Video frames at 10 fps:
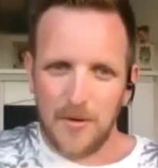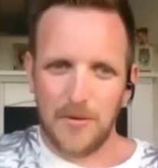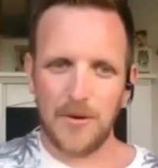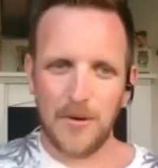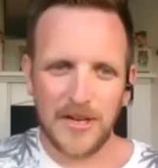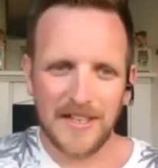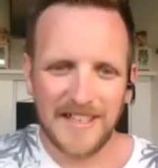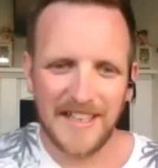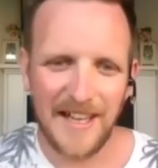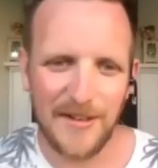Whew,
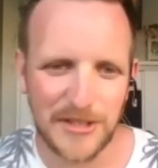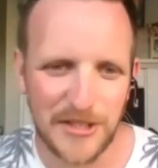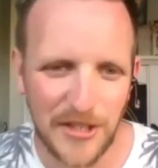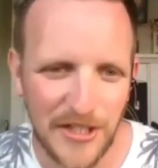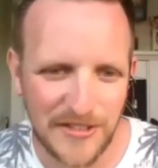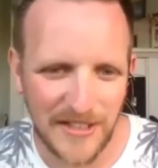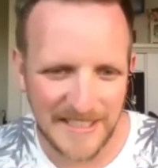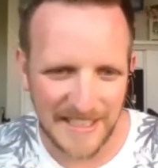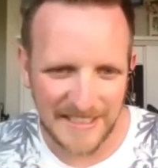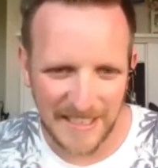that was good.
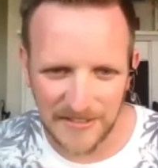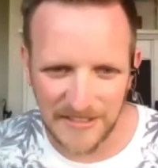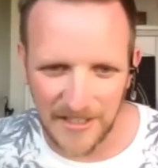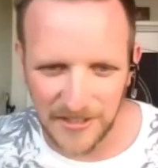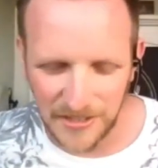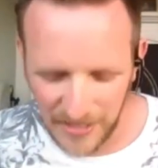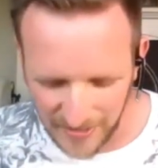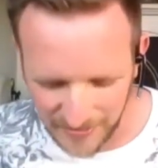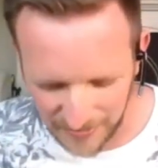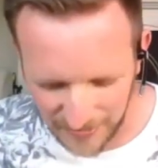Right, sit yourselves down on the
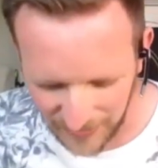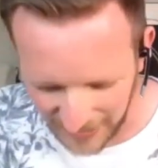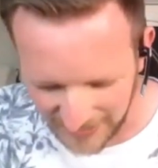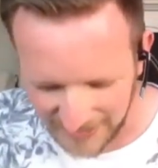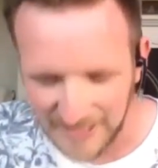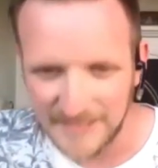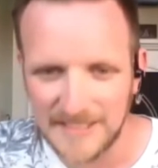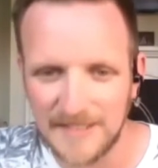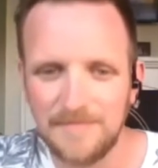ground, whenever you get the chance.